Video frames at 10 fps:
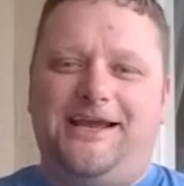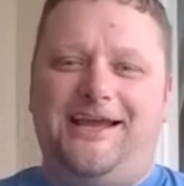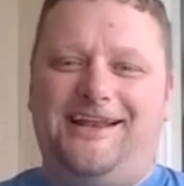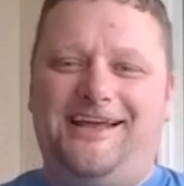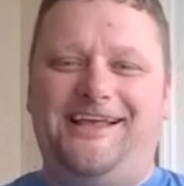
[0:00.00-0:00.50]

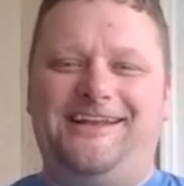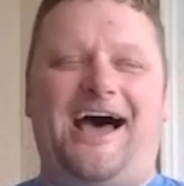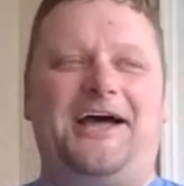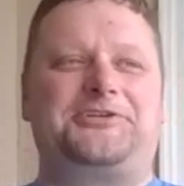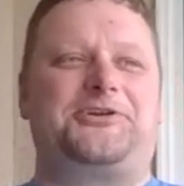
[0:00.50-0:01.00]
and uh,
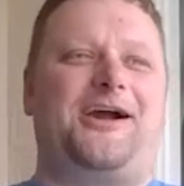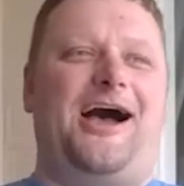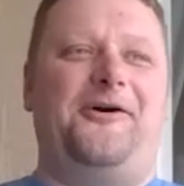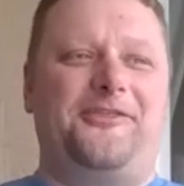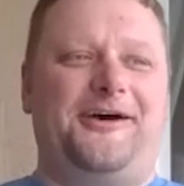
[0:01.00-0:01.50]
not sure
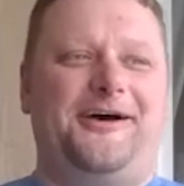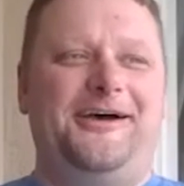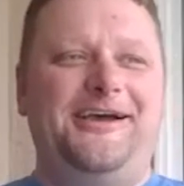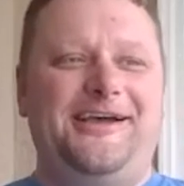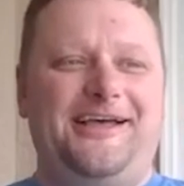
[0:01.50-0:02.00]
how the
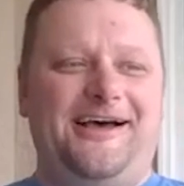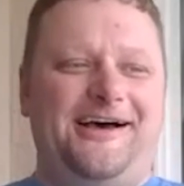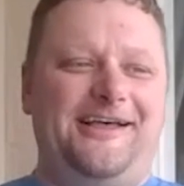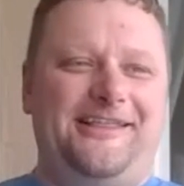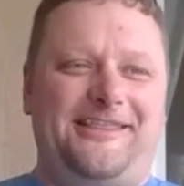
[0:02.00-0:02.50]

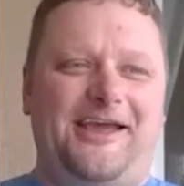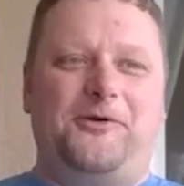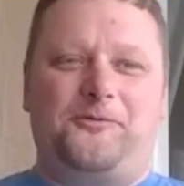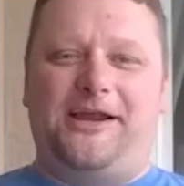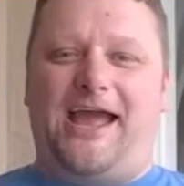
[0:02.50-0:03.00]
uh, they
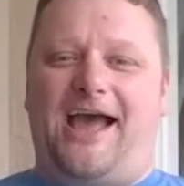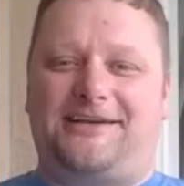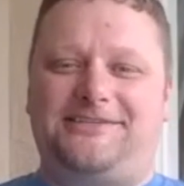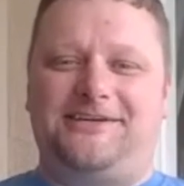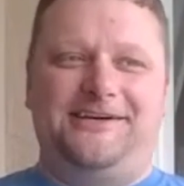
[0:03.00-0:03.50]
would
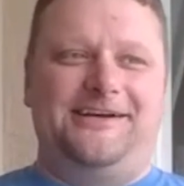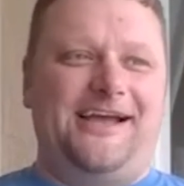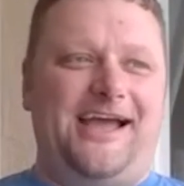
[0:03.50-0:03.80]
react to